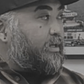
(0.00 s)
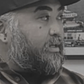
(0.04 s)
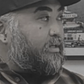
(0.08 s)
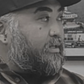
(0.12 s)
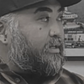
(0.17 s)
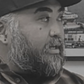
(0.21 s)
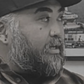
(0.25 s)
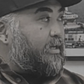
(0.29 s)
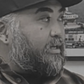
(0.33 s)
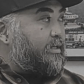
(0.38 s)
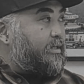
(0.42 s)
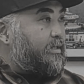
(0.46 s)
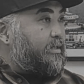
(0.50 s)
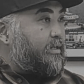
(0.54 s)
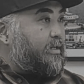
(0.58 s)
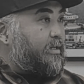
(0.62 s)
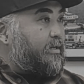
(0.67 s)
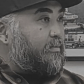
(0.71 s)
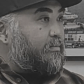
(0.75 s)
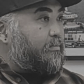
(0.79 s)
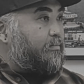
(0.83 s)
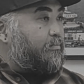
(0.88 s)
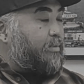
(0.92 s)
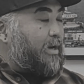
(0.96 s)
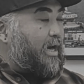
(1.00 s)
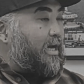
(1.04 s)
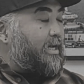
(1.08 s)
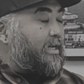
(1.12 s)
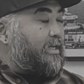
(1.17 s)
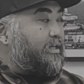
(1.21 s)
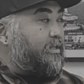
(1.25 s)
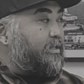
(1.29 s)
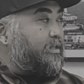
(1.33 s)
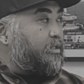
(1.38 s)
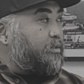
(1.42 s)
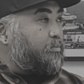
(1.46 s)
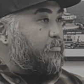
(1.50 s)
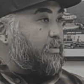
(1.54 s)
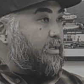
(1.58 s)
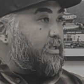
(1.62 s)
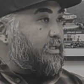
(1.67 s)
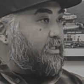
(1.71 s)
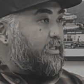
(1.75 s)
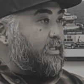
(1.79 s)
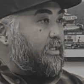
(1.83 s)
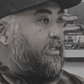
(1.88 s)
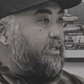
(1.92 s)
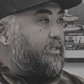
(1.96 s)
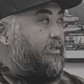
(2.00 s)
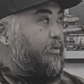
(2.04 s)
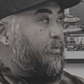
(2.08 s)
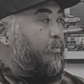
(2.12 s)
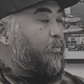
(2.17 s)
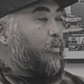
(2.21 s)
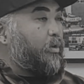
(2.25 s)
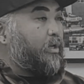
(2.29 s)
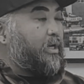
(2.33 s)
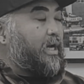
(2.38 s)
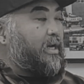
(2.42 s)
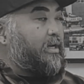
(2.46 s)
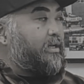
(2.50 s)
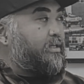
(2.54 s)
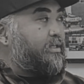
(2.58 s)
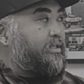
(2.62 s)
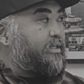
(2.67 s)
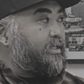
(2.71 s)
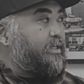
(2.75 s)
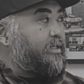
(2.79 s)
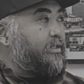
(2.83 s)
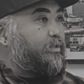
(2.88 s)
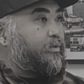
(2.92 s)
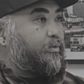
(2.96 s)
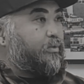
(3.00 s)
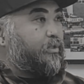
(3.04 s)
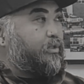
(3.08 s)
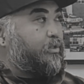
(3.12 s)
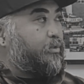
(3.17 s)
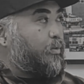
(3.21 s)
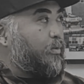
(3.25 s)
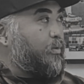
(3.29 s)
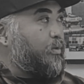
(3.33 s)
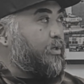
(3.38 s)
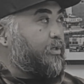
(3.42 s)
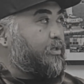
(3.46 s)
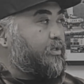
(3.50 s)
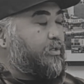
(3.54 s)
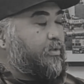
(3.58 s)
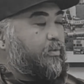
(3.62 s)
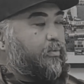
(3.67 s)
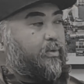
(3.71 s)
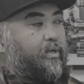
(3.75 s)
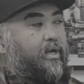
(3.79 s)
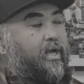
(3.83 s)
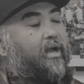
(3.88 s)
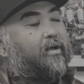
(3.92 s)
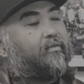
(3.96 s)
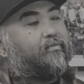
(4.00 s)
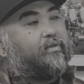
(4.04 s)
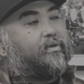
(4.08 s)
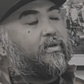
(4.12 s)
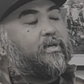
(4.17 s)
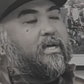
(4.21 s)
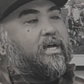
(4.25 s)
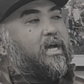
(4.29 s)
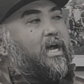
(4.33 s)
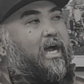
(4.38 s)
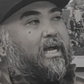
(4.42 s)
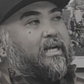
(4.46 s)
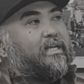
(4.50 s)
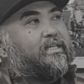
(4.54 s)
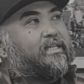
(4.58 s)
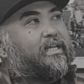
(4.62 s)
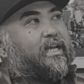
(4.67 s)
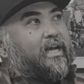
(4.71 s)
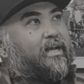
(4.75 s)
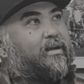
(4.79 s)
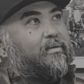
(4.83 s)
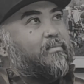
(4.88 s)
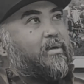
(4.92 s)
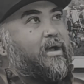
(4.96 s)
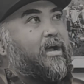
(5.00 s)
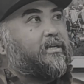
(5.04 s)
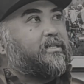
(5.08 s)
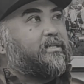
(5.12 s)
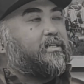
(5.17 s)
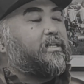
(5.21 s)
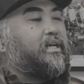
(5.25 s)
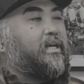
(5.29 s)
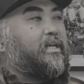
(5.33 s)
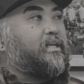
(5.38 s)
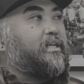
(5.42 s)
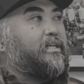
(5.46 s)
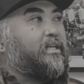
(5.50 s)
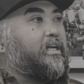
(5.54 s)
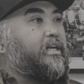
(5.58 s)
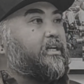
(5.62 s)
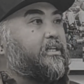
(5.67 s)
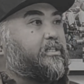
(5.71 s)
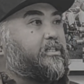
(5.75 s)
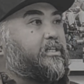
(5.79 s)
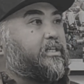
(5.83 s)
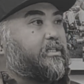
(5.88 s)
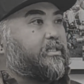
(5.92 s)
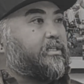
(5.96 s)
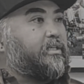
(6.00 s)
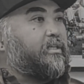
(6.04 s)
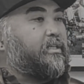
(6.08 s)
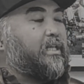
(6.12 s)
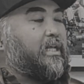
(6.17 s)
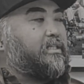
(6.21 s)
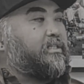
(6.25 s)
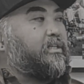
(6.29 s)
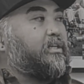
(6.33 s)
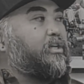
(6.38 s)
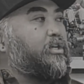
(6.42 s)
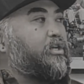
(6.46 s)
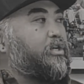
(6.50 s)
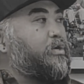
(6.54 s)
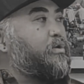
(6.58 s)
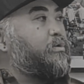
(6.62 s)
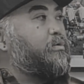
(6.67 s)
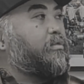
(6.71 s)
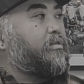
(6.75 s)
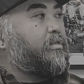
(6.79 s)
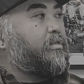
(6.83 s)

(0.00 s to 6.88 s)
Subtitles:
and buy into this business or work out a deal to endorse or what have you?" I just can't imagine that it's just that's a new